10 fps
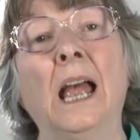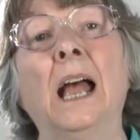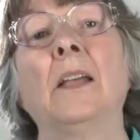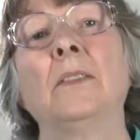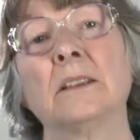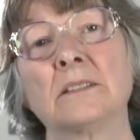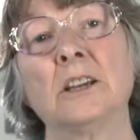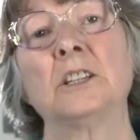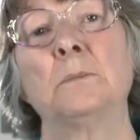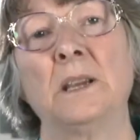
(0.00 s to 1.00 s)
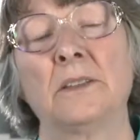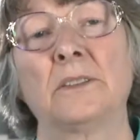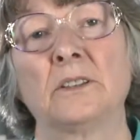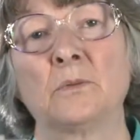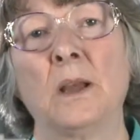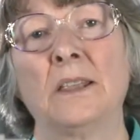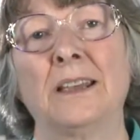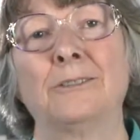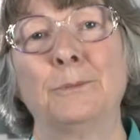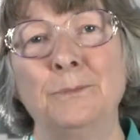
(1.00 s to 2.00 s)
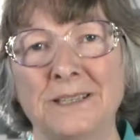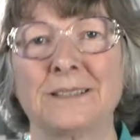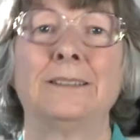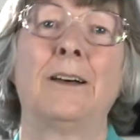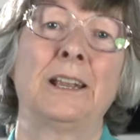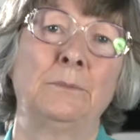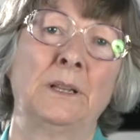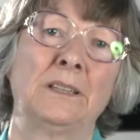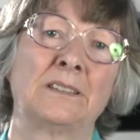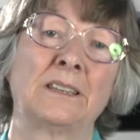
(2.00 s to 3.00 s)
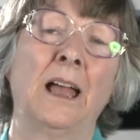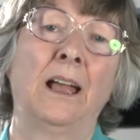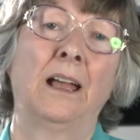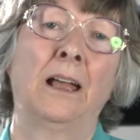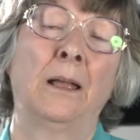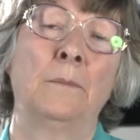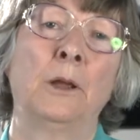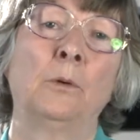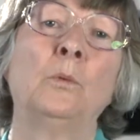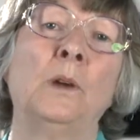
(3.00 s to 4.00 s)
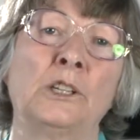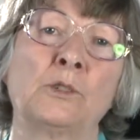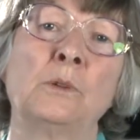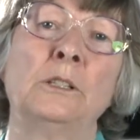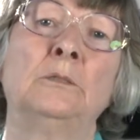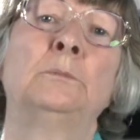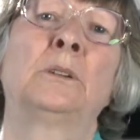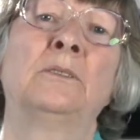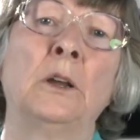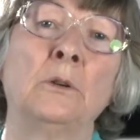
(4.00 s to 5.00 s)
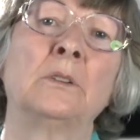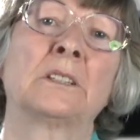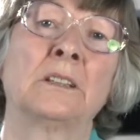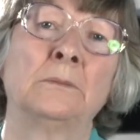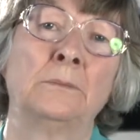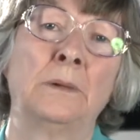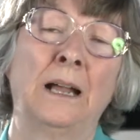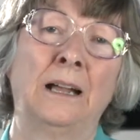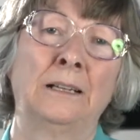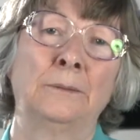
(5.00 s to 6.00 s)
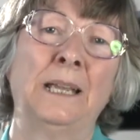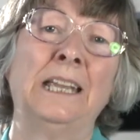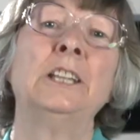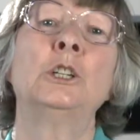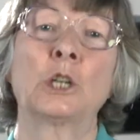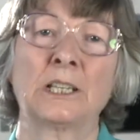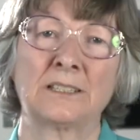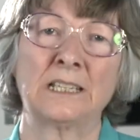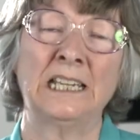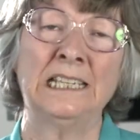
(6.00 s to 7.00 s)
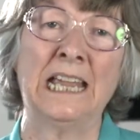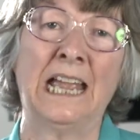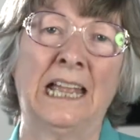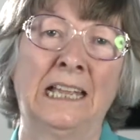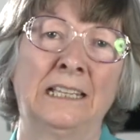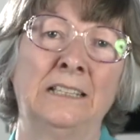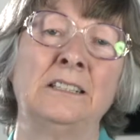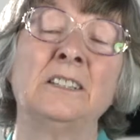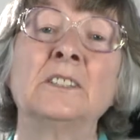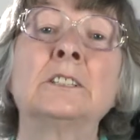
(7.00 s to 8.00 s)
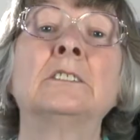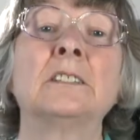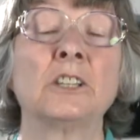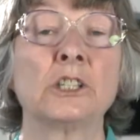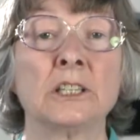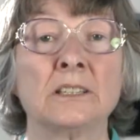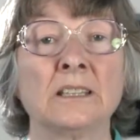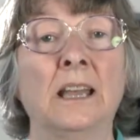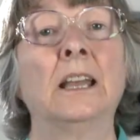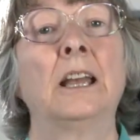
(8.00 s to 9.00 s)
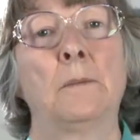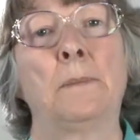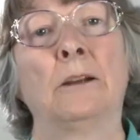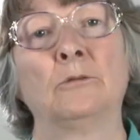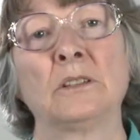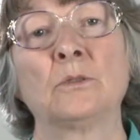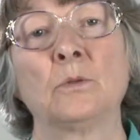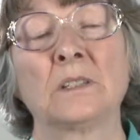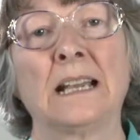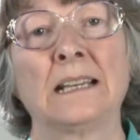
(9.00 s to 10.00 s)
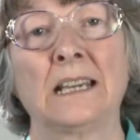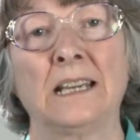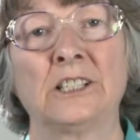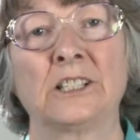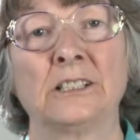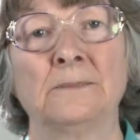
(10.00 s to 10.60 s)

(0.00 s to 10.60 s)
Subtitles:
and there's going to be others where there are misalignments which will provoke some interesting and difficult decisions about resource allocation.